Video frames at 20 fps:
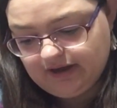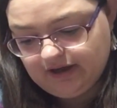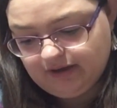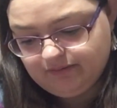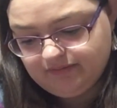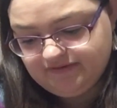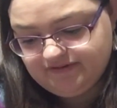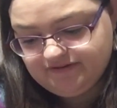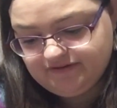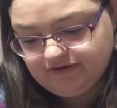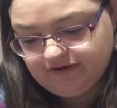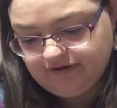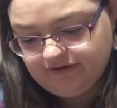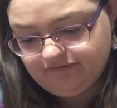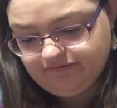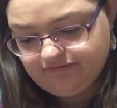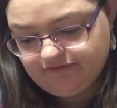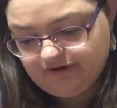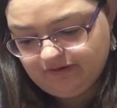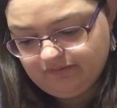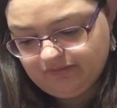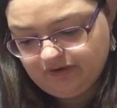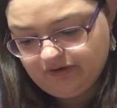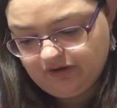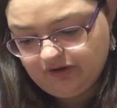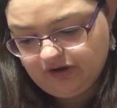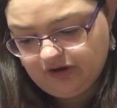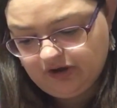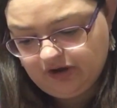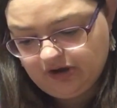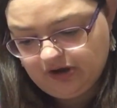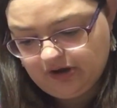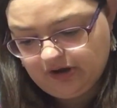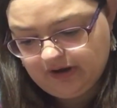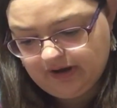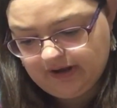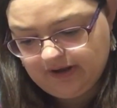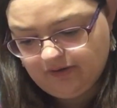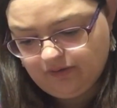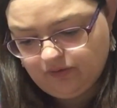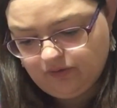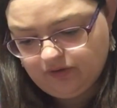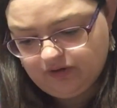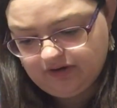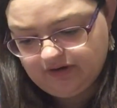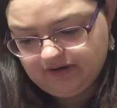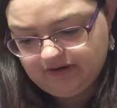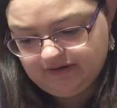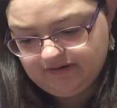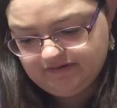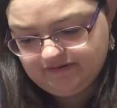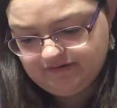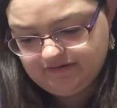So from her I ordered